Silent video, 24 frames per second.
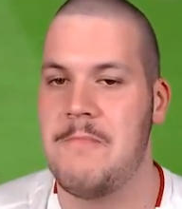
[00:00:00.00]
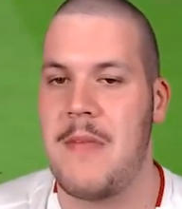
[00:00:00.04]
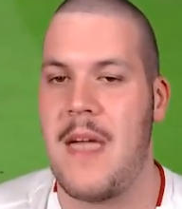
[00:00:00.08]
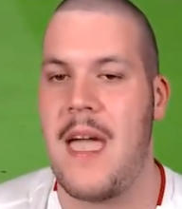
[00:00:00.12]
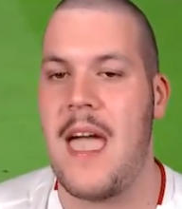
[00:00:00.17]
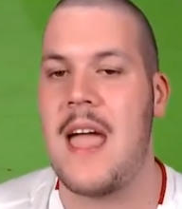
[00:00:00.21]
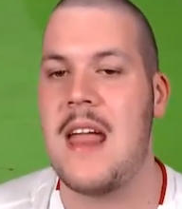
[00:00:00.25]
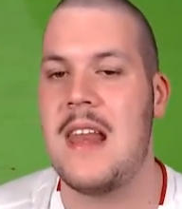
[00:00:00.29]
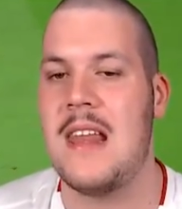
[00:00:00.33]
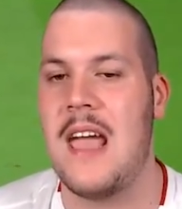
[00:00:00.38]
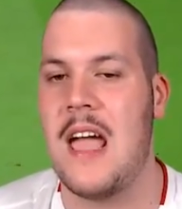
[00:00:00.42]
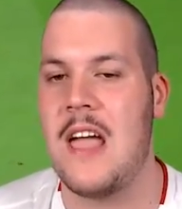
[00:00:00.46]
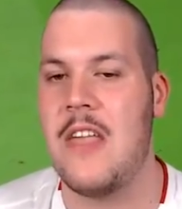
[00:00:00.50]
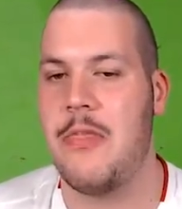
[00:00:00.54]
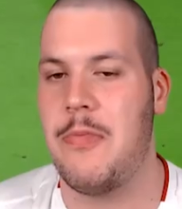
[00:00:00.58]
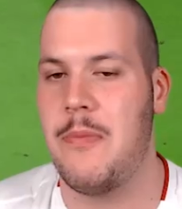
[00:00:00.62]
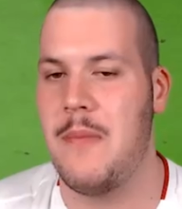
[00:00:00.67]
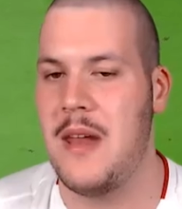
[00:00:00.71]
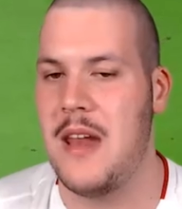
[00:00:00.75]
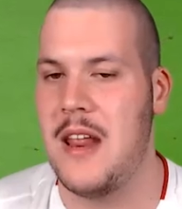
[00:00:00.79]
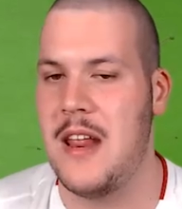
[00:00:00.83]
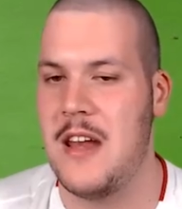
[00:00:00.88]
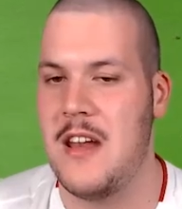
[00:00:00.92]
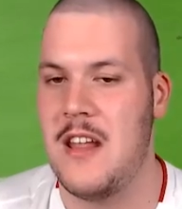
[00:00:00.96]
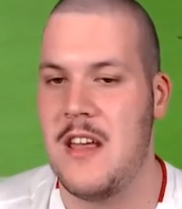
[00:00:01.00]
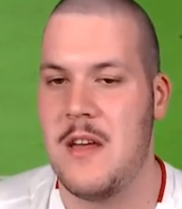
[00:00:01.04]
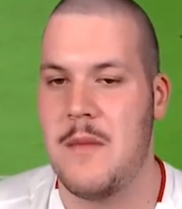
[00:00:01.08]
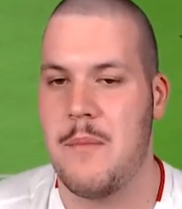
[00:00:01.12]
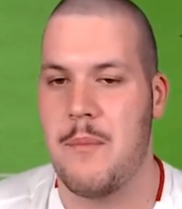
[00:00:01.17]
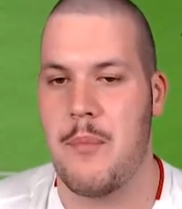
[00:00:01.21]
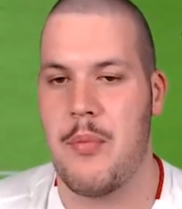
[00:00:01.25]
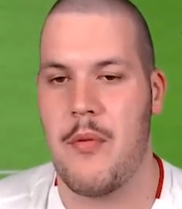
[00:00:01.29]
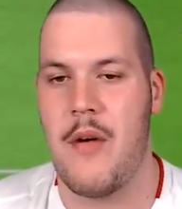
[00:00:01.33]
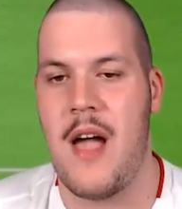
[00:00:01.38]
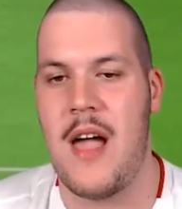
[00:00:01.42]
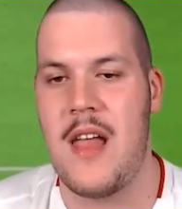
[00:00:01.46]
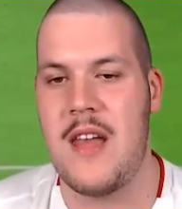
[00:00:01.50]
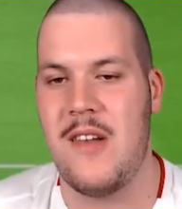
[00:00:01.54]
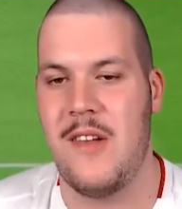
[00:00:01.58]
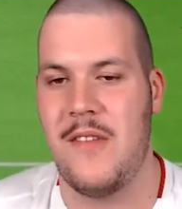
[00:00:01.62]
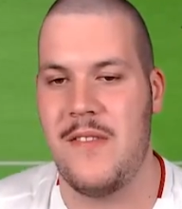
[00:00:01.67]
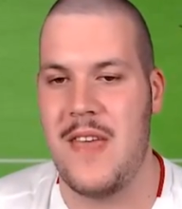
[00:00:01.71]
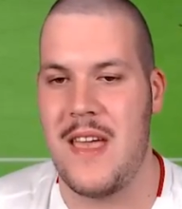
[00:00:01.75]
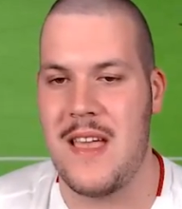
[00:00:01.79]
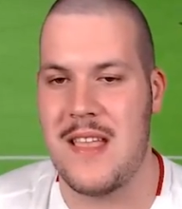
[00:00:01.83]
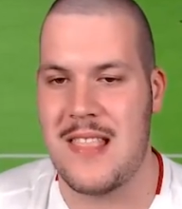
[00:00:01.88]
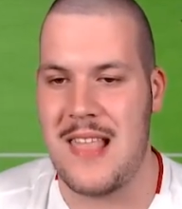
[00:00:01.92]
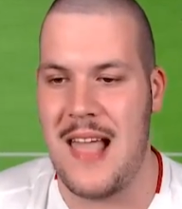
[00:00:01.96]
88th minute, Brighton on
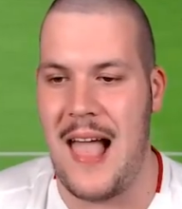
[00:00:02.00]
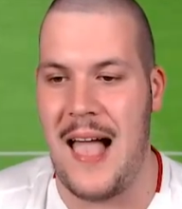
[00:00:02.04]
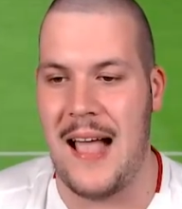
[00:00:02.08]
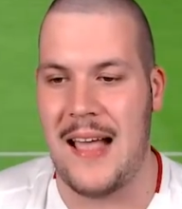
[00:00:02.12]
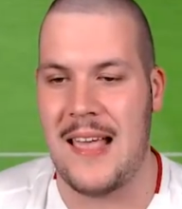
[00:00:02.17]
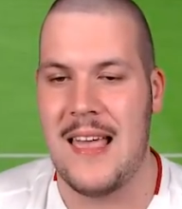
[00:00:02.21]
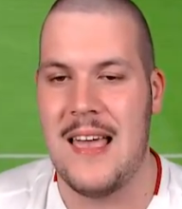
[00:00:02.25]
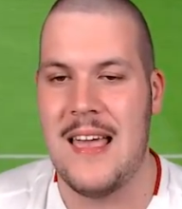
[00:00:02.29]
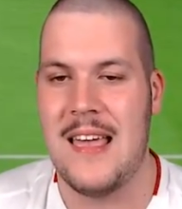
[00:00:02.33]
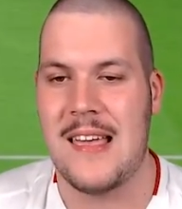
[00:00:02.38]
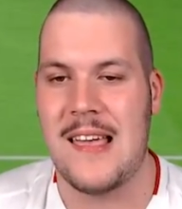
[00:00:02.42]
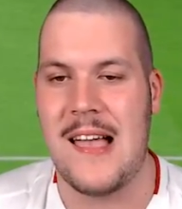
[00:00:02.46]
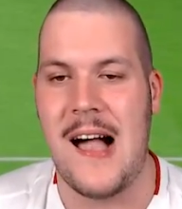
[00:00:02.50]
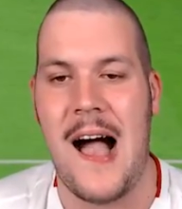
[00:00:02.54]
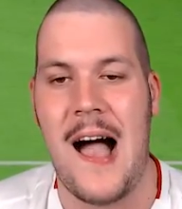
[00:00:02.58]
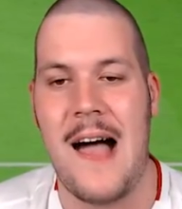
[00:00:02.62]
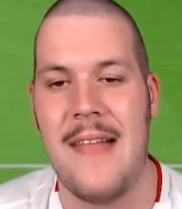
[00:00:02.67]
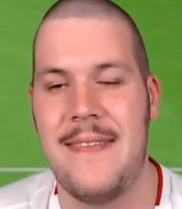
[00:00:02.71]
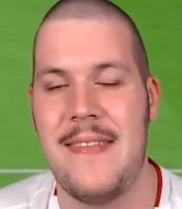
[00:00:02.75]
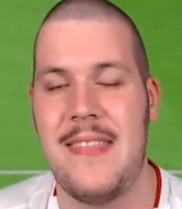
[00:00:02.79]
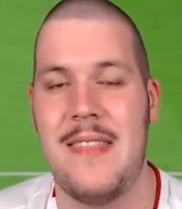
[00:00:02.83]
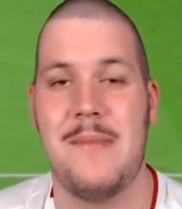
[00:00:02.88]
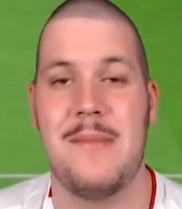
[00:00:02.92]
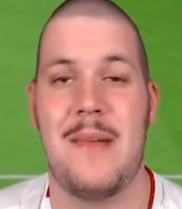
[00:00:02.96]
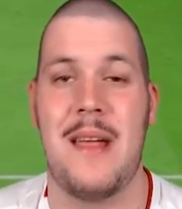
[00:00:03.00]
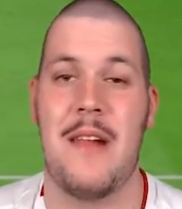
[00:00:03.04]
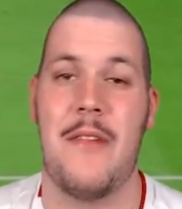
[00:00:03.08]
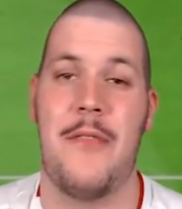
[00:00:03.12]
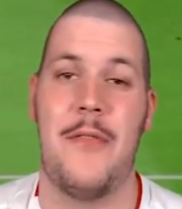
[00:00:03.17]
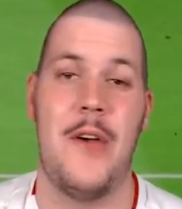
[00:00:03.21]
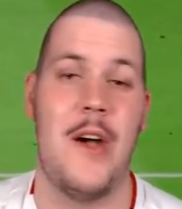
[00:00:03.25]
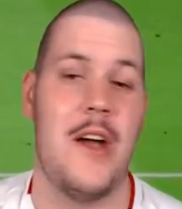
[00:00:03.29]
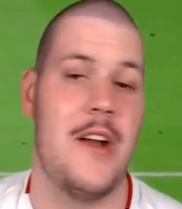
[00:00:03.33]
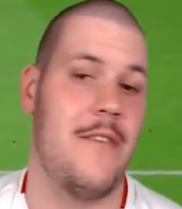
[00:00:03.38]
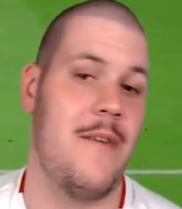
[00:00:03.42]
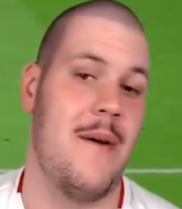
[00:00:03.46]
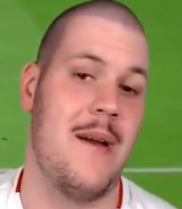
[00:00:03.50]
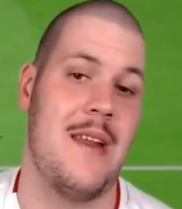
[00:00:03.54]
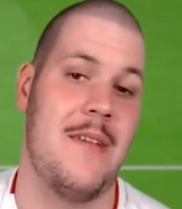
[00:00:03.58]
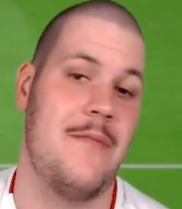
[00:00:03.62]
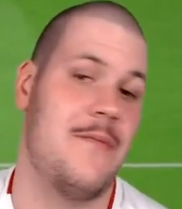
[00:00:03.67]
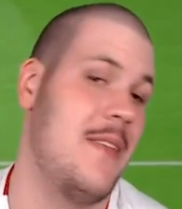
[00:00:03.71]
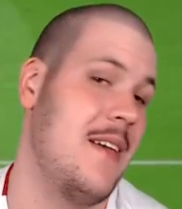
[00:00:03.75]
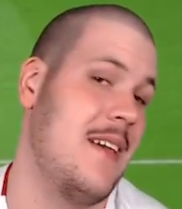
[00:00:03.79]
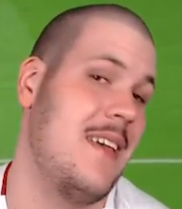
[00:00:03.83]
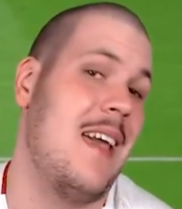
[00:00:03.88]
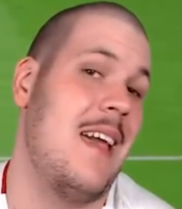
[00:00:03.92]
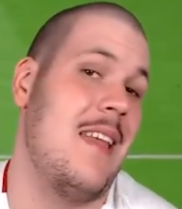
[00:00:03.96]
the attack. Can't let them get a third. If
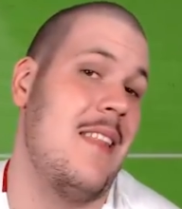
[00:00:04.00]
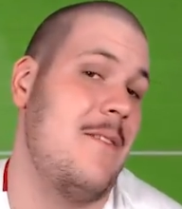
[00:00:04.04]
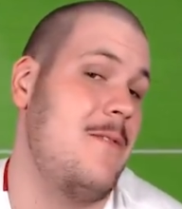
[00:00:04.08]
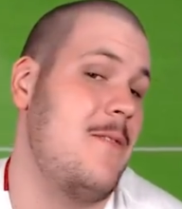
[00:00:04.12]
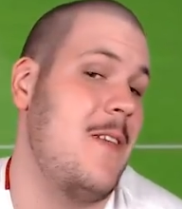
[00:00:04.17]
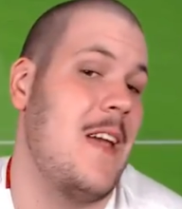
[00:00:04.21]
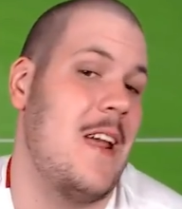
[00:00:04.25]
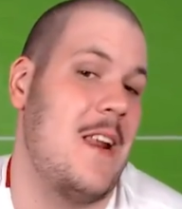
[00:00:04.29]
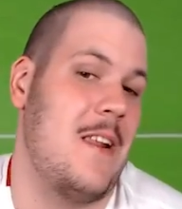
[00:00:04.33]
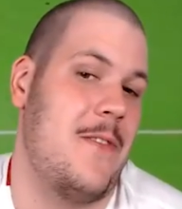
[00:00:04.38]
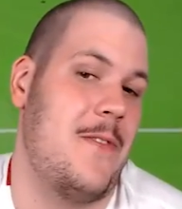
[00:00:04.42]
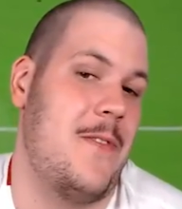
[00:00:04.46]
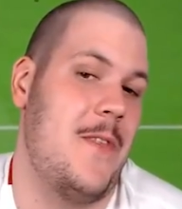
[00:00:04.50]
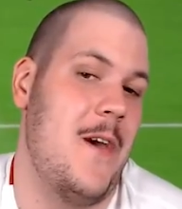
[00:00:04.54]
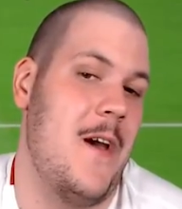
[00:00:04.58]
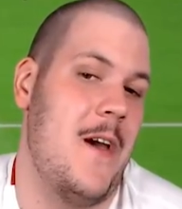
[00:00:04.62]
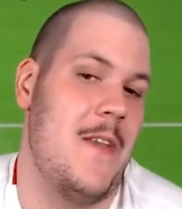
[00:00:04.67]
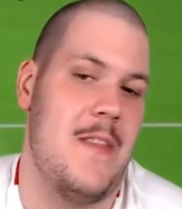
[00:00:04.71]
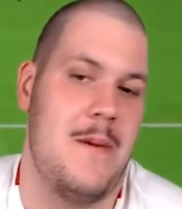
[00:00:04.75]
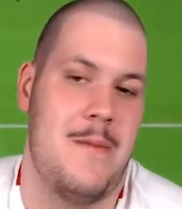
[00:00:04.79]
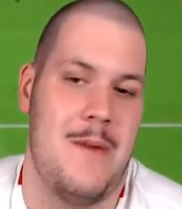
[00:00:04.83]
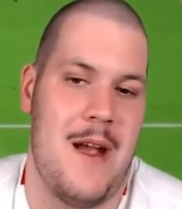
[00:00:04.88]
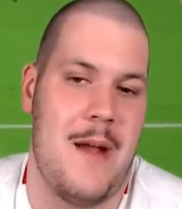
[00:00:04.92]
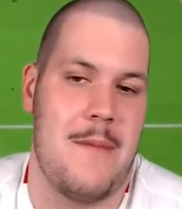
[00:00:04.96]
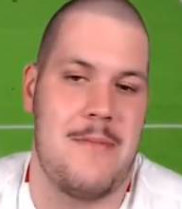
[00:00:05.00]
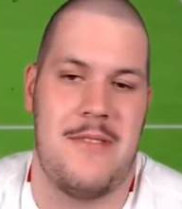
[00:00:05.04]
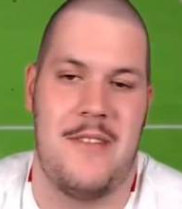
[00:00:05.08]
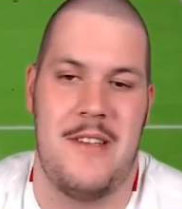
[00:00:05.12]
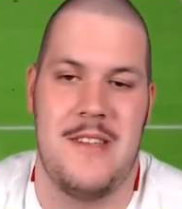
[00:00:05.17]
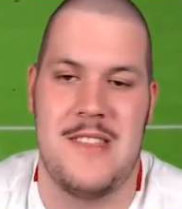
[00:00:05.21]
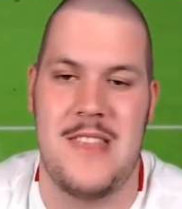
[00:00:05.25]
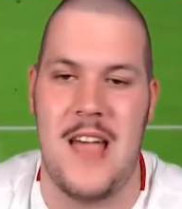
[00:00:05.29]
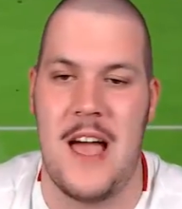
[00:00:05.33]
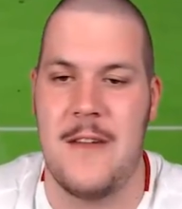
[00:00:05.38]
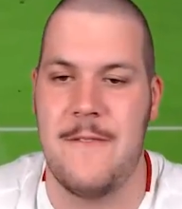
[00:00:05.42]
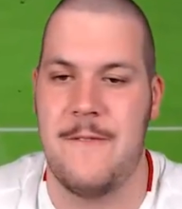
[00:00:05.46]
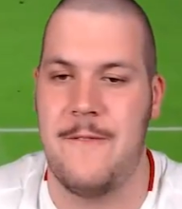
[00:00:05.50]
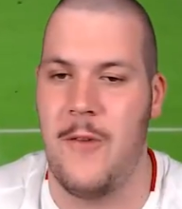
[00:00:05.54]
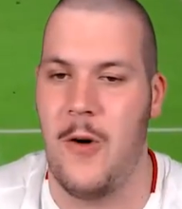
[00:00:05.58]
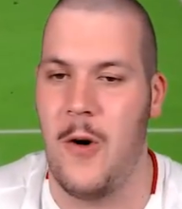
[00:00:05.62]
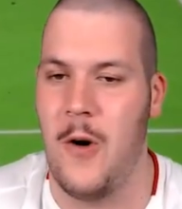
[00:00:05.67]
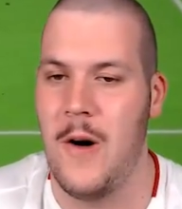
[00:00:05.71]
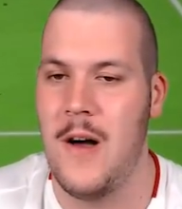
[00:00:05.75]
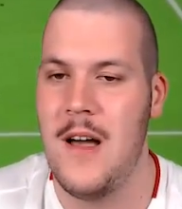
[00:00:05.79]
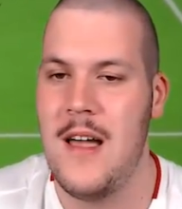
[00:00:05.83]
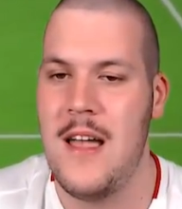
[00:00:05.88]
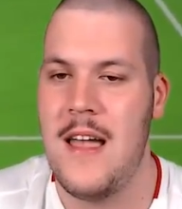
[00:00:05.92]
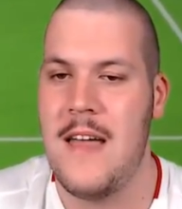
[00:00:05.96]
they get a third, then we're absolutely done
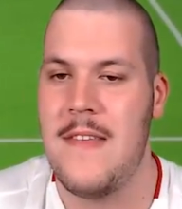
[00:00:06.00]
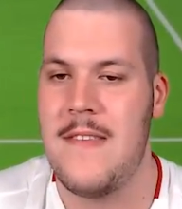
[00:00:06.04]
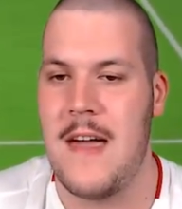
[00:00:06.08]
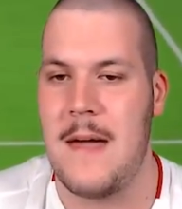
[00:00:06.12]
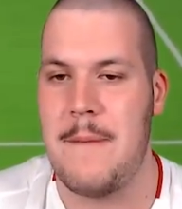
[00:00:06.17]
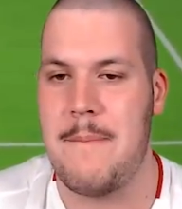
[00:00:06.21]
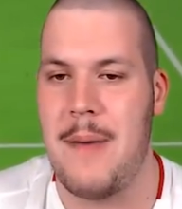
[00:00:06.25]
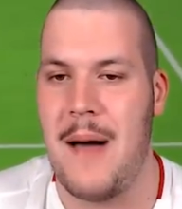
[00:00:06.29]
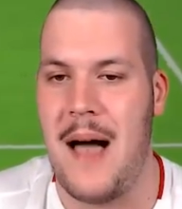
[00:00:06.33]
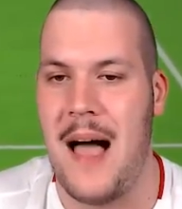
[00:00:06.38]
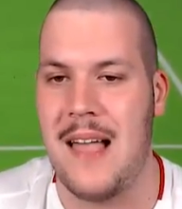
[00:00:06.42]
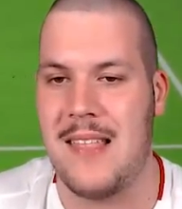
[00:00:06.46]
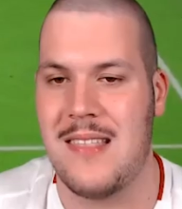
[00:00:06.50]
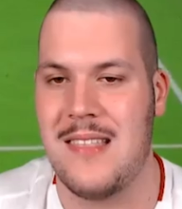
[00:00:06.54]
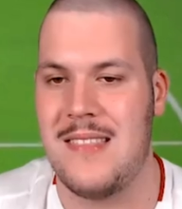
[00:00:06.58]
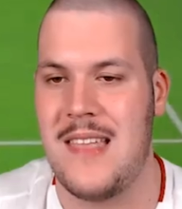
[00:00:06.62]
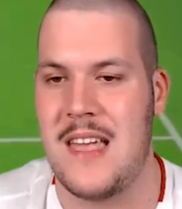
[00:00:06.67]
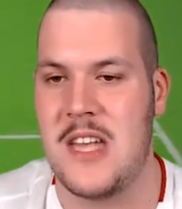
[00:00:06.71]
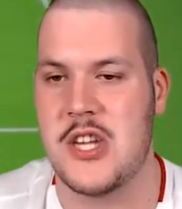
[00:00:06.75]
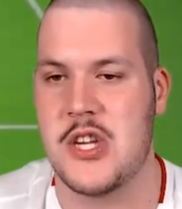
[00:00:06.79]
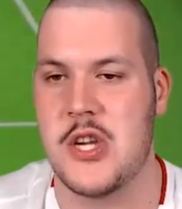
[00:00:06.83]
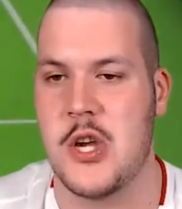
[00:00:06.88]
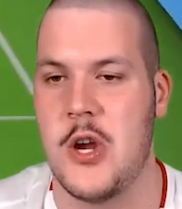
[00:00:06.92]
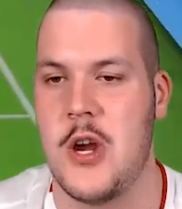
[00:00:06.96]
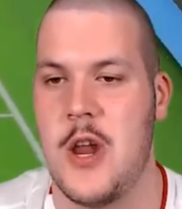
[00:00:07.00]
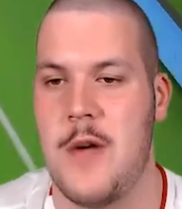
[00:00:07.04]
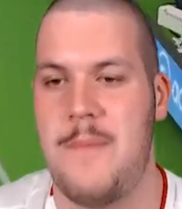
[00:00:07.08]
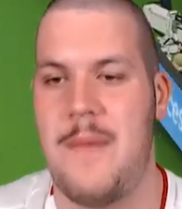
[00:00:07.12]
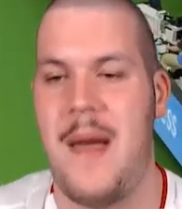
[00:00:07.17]
for. They pass it, they shoot it.